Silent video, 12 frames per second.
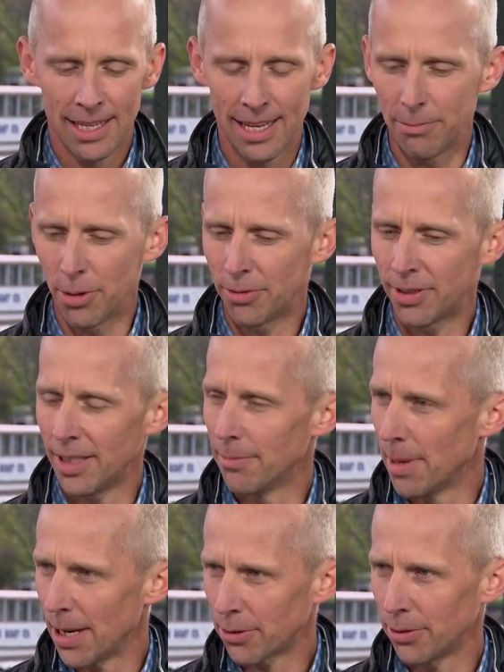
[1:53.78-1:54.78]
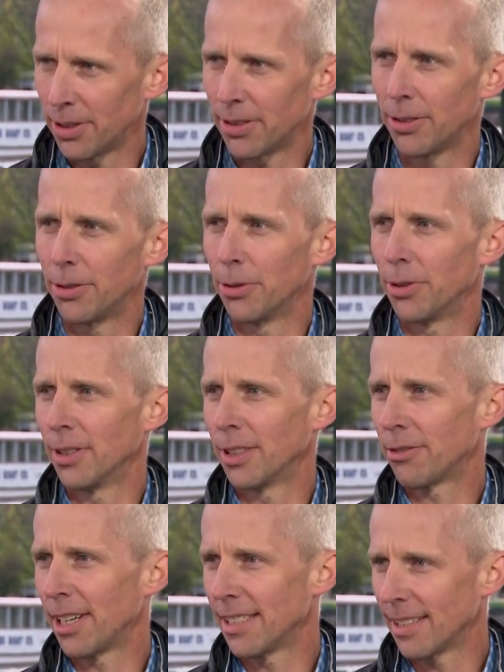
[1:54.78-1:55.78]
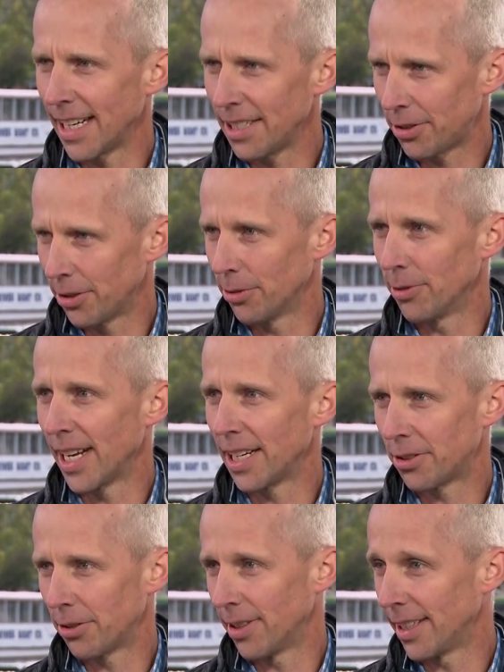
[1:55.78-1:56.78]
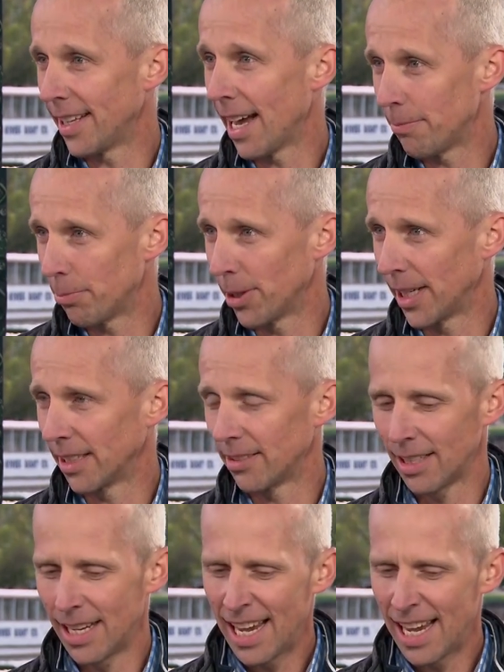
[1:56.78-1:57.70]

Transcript: That moves to the medical institution, the translational nature that that brings,